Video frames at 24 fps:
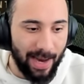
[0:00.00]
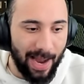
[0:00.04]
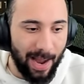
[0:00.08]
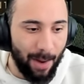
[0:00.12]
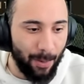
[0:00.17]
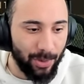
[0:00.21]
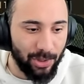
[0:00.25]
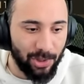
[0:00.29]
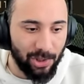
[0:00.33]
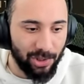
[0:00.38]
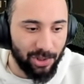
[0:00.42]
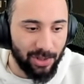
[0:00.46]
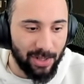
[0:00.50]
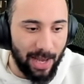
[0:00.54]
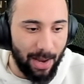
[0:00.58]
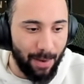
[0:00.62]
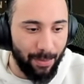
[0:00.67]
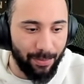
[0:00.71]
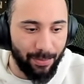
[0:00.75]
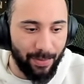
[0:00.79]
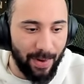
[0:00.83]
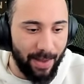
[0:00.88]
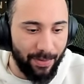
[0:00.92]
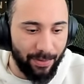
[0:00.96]
I would just, I
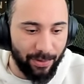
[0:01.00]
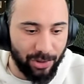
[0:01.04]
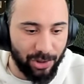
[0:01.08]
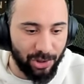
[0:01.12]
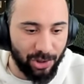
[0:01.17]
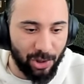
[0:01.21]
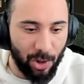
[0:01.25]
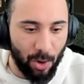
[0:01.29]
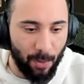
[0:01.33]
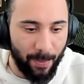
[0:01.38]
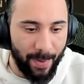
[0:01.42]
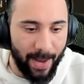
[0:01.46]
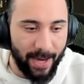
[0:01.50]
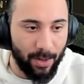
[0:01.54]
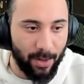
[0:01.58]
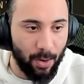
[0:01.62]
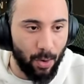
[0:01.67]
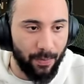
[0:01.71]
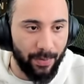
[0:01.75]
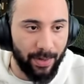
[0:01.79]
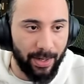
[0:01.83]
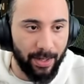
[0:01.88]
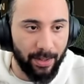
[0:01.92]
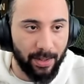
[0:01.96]
would rather just go back
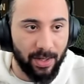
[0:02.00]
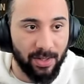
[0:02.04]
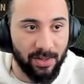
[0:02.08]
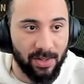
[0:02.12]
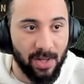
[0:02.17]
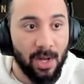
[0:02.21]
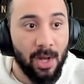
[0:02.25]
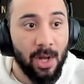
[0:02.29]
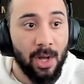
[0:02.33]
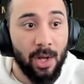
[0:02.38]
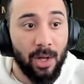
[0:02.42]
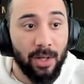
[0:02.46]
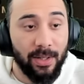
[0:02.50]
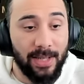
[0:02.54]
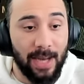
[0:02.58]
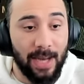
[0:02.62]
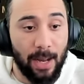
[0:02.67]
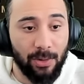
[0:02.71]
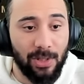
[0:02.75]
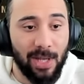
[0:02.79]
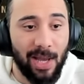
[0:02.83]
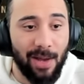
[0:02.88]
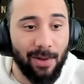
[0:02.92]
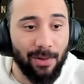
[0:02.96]
over here because
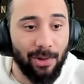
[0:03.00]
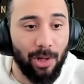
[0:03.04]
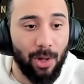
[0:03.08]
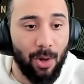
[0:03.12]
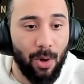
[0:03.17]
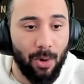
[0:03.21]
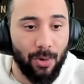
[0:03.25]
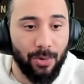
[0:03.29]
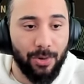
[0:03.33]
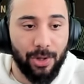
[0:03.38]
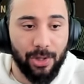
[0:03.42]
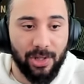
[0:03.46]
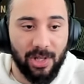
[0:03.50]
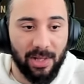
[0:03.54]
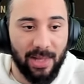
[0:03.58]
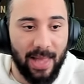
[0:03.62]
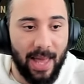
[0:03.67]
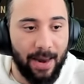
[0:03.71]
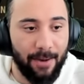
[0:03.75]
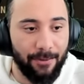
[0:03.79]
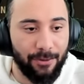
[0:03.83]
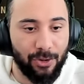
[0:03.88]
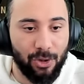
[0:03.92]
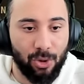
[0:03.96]
downtown Lowell, there's a
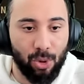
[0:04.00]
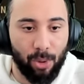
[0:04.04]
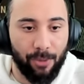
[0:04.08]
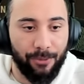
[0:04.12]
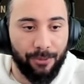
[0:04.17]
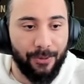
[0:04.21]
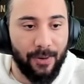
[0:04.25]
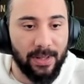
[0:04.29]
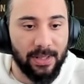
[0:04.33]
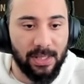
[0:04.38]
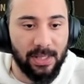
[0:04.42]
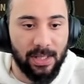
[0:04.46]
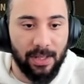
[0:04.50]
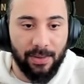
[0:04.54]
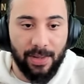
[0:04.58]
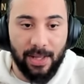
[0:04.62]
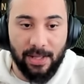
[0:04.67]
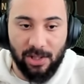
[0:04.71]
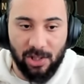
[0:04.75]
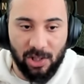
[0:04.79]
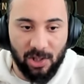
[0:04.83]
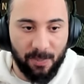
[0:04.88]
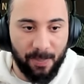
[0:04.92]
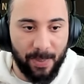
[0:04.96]
lot of storefronts here
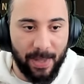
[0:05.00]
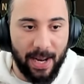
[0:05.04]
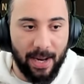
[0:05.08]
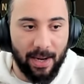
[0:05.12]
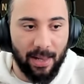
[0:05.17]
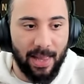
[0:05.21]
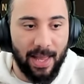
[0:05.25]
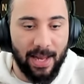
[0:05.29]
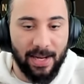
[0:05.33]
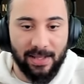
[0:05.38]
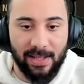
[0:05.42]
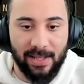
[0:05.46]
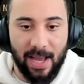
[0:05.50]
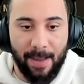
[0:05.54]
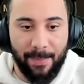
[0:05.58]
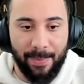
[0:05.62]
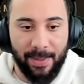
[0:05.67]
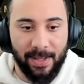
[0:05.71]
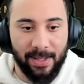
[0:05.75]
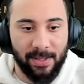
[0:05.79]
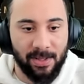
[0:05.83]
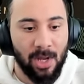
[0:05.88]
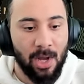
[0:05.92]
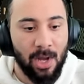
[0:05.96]
that spit out a lot of
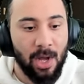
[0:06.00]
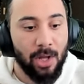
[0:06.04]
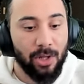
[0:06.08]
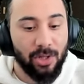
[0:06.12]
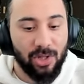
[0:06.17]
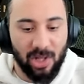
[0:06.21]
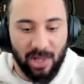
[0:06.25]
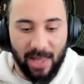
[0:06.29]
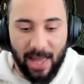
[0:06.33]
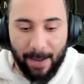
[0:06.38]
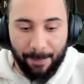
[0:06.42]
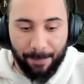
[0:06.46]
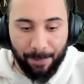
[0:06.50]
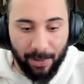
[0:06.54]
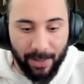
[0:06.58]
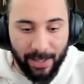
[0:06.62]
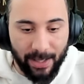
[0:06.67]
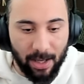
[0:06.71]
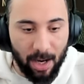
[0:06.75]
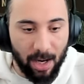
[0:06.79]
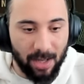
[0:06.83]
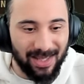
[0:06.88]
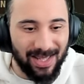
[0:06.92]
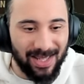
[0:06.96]
zombies. It's a lot of
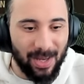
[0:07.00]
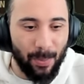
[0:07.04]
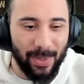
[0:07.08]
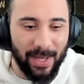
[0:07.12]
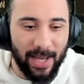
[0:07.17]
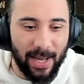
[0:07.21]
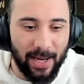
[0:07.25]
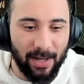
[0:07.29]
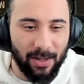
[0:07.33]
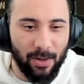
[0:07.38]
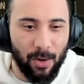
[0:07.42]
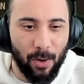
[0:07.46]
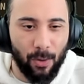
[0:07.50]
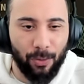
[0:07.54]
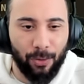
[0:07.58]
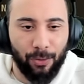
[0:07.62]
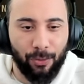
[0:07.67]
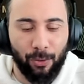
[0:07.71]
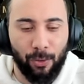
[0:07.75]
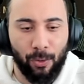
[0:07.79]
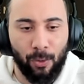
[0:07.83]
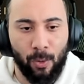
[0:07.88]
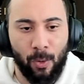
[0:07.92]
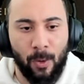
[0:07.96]
plague hearts that we got to go
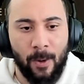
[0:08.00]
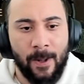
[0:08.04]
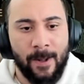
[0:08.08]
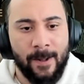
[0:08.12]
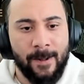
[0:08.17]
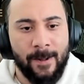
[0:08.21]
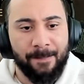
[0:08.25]
through.